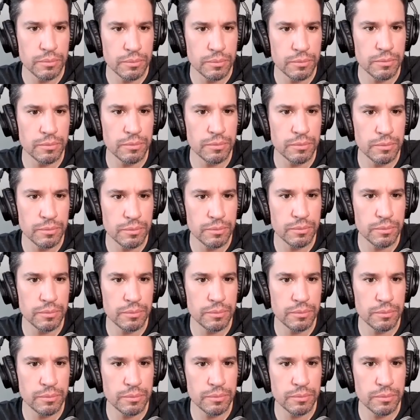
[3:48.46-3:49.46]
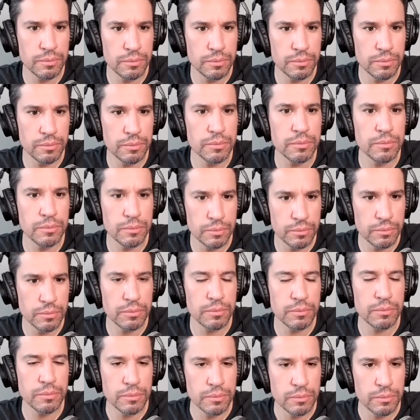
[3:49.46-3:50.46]

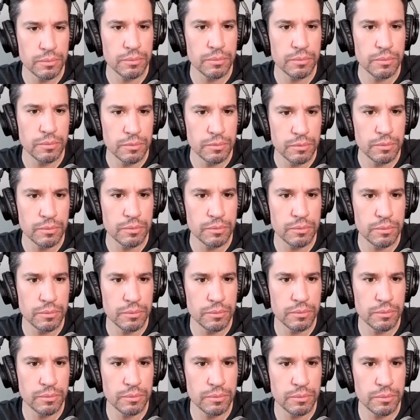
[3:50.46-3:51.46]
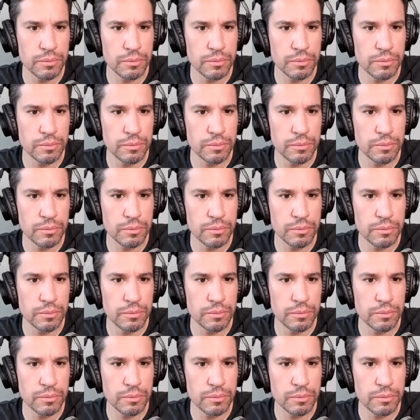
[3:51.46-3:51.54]
The person shown says nothing.